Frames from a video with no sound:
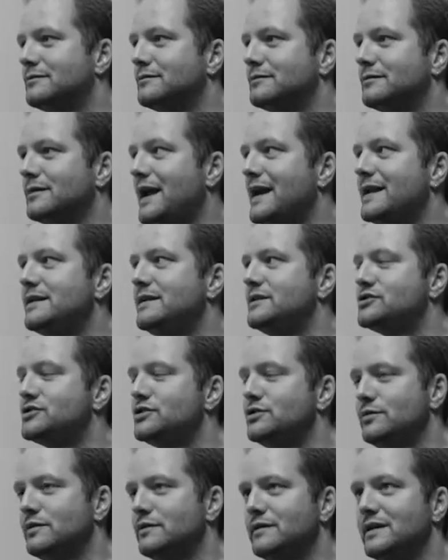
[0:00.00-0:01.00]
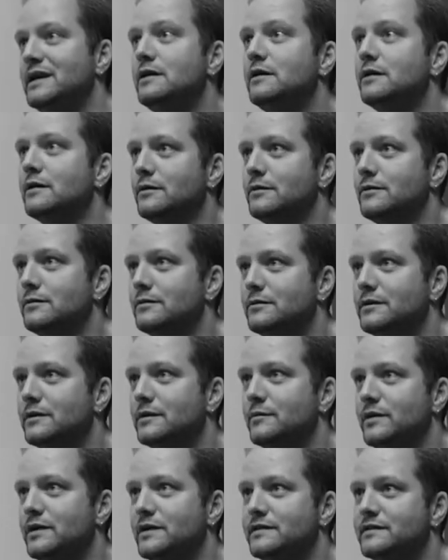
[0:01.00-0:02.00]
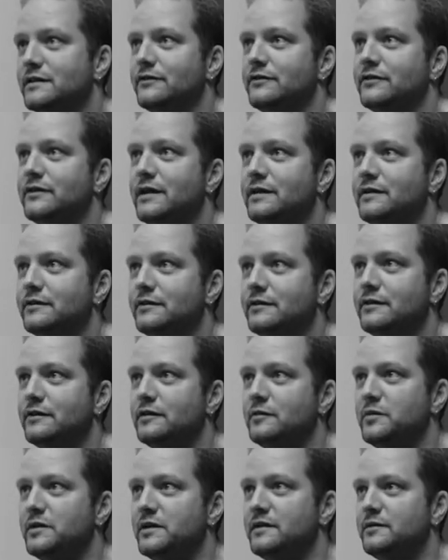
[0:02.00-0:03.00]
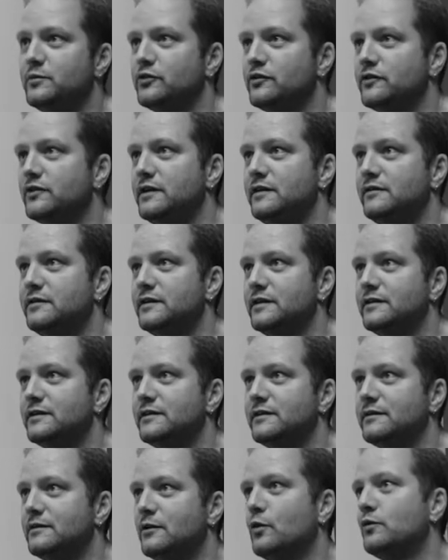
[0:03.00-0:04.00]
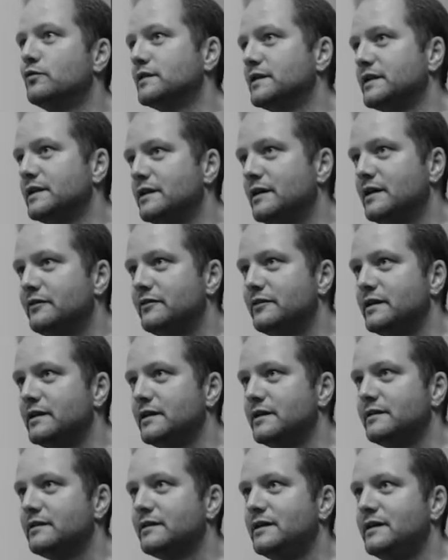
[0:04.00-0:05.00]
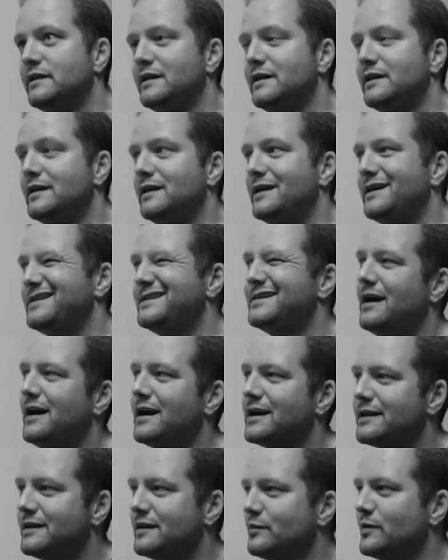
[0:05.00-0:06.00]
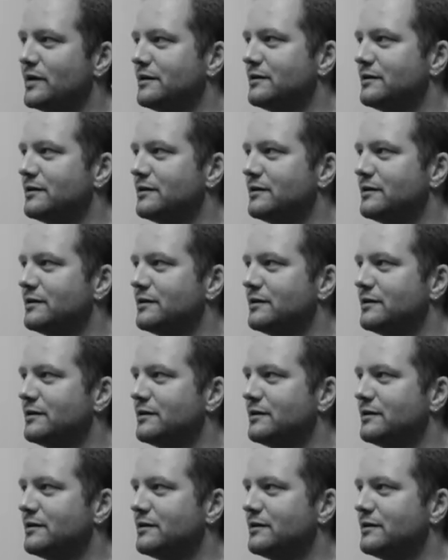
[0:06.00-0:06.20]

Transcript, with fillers: I had an issue with ego and being self-centered and being perceived as overly confident and talking about